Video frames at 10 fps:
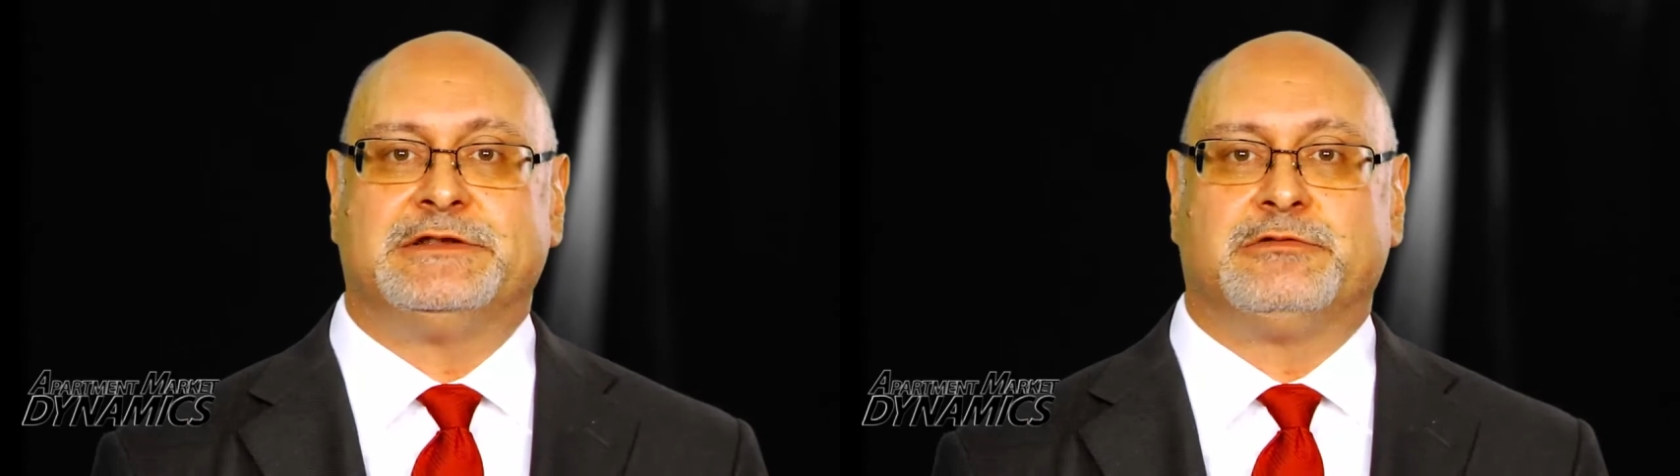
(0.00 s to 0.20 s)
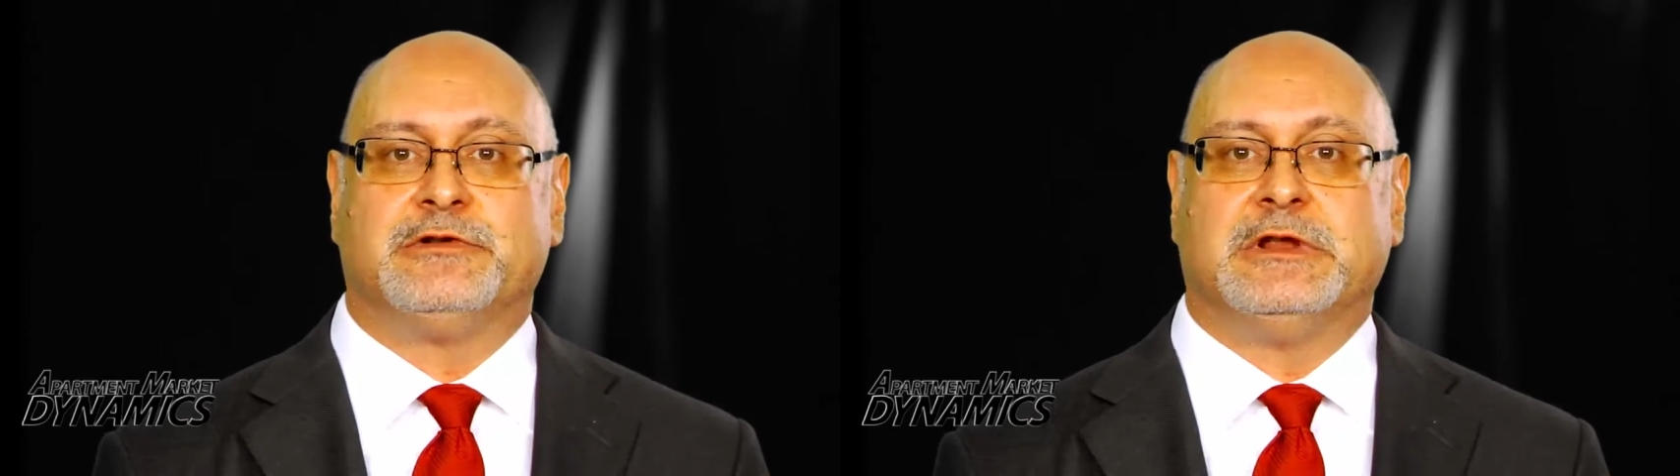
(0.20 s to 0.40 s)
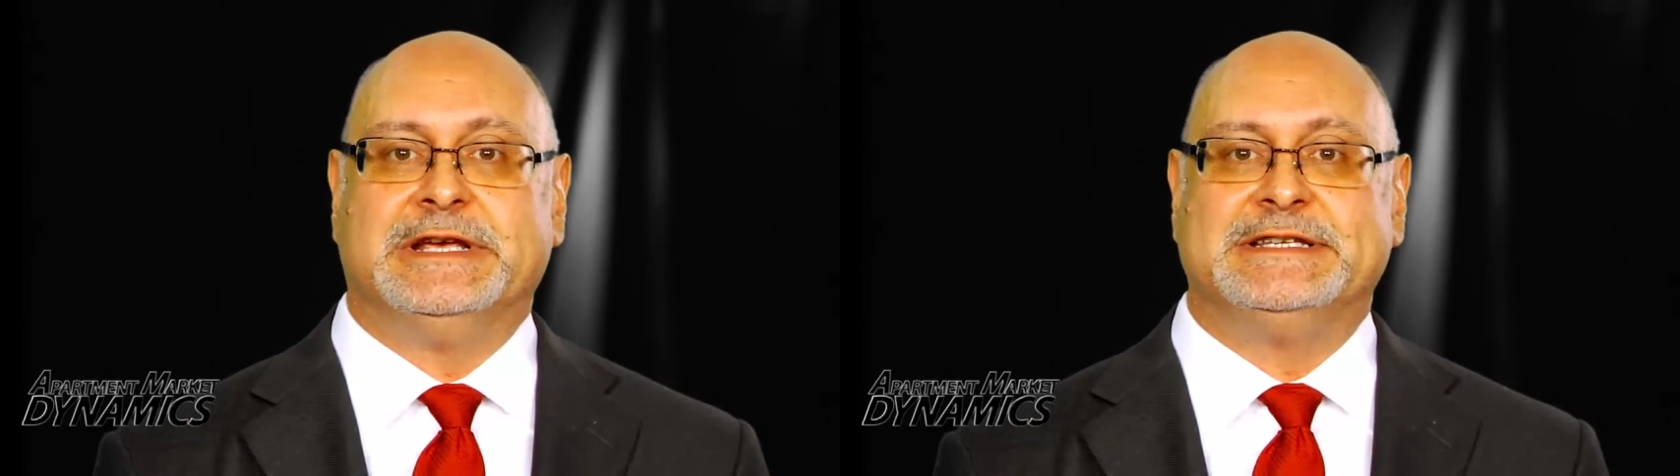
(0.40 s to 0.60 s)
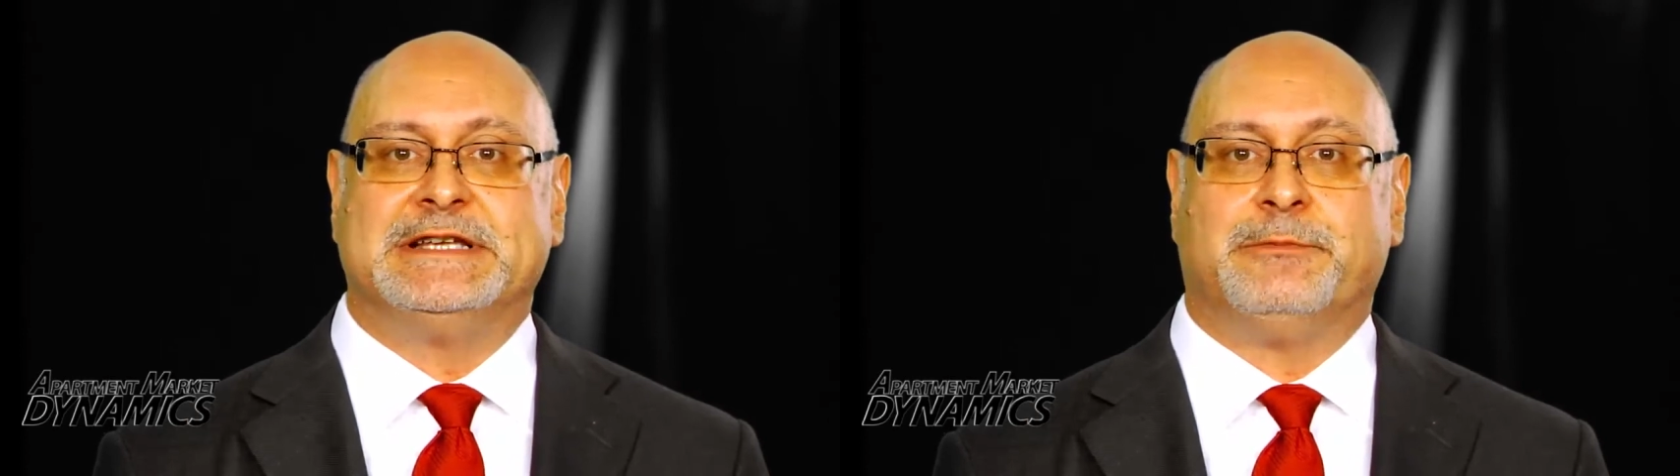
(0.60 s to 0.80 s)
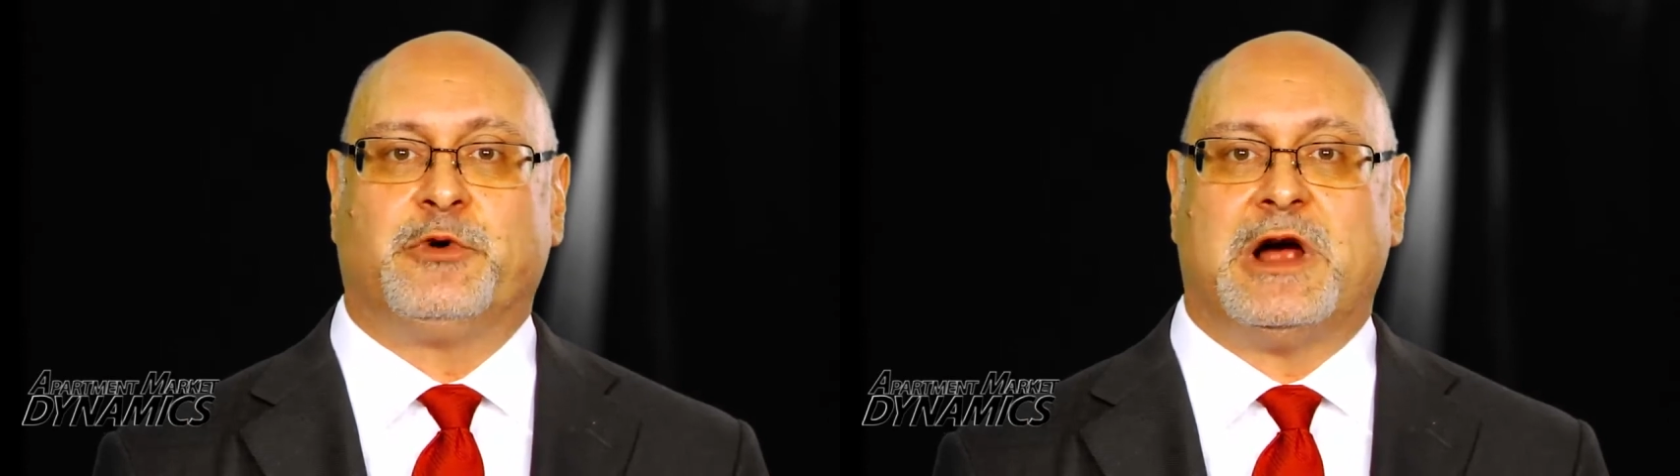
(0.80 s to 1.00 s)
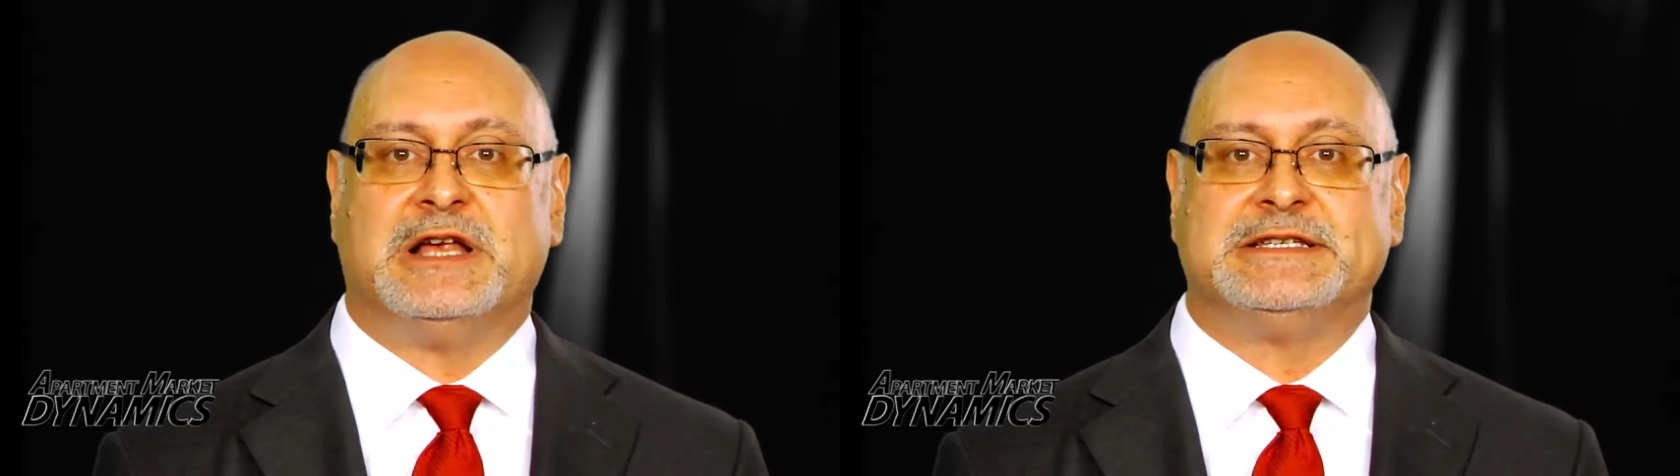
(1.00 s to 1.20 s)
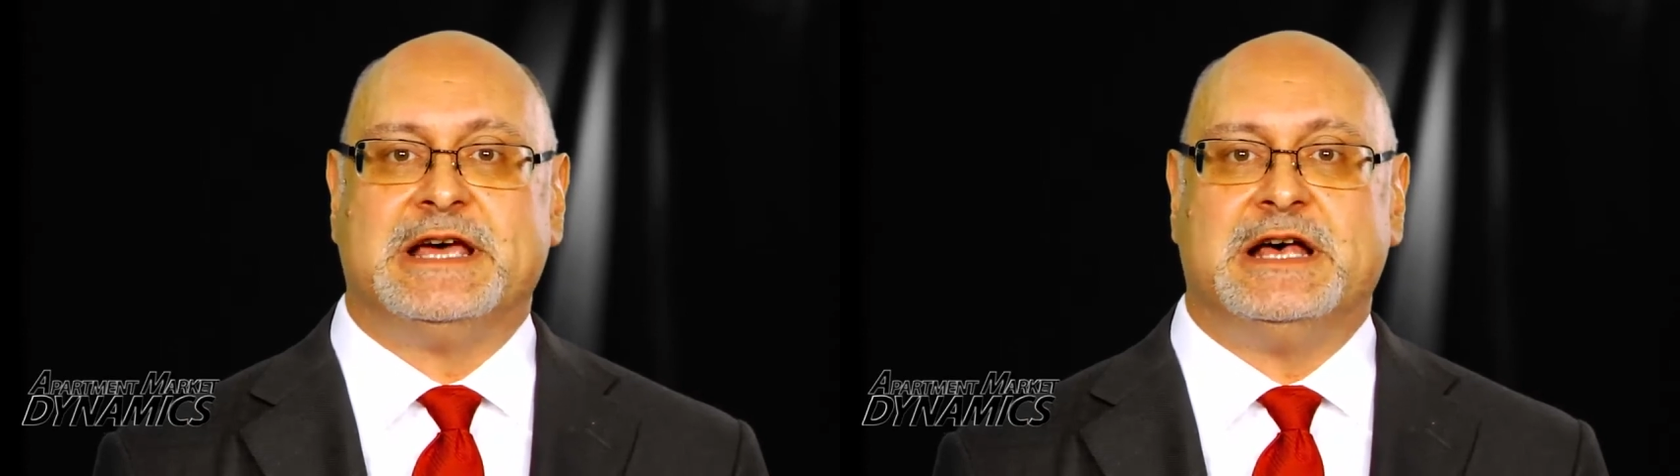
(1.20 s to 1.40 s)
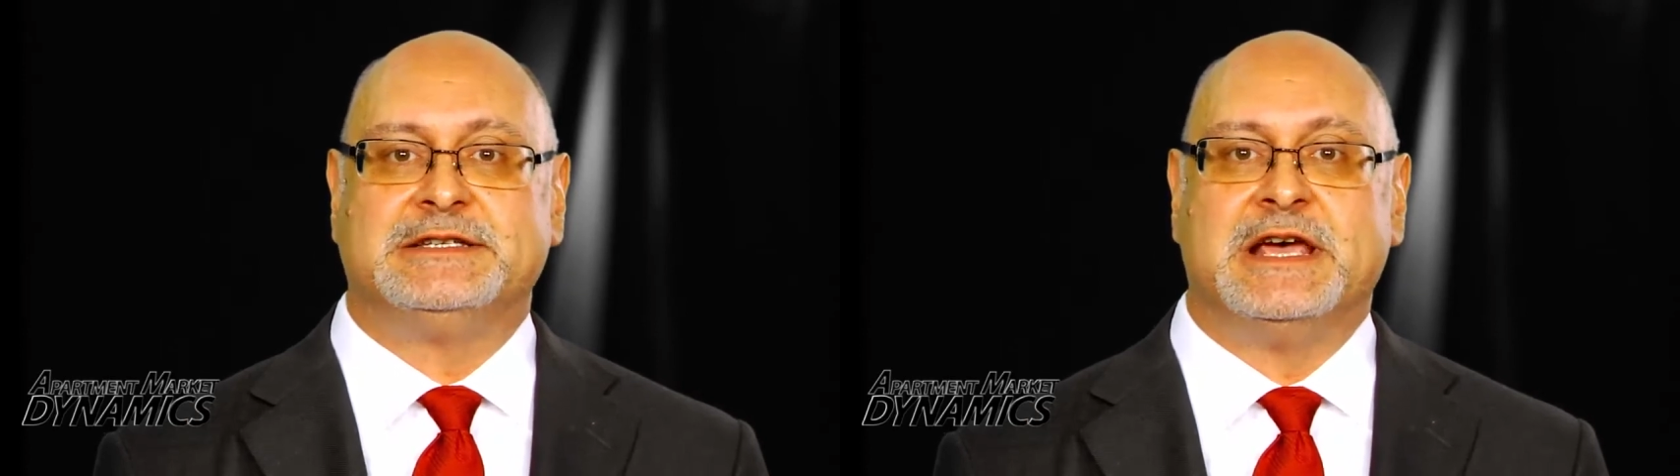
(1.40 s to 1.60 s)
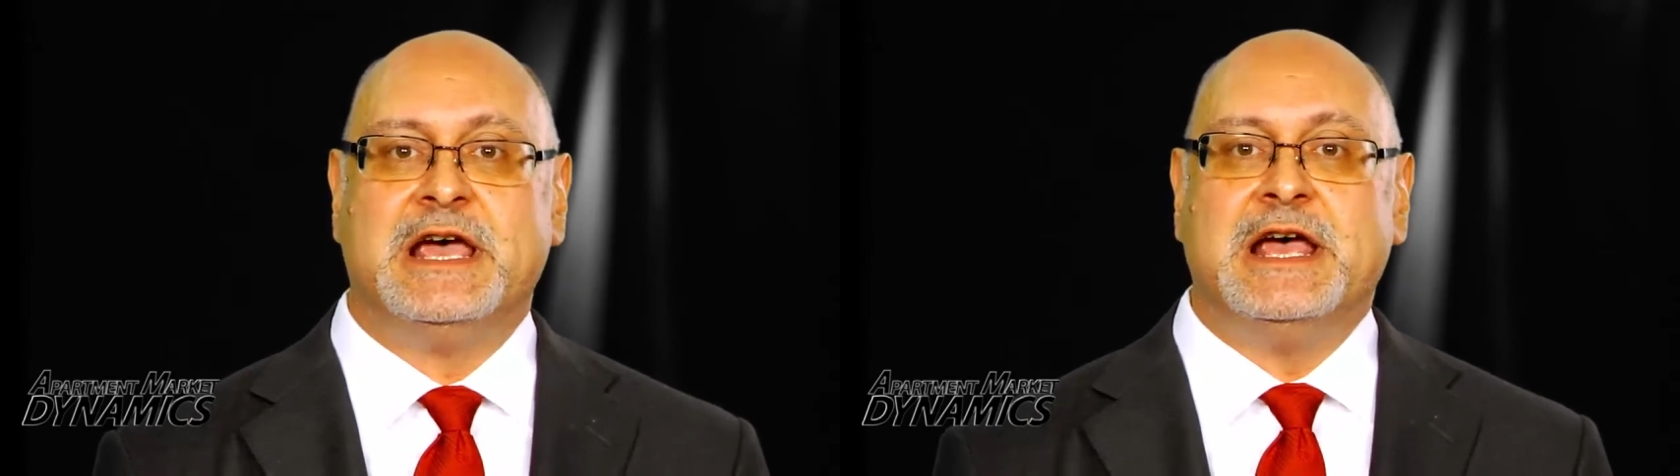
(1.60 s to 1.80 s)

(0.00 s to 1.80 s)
through the lease-up process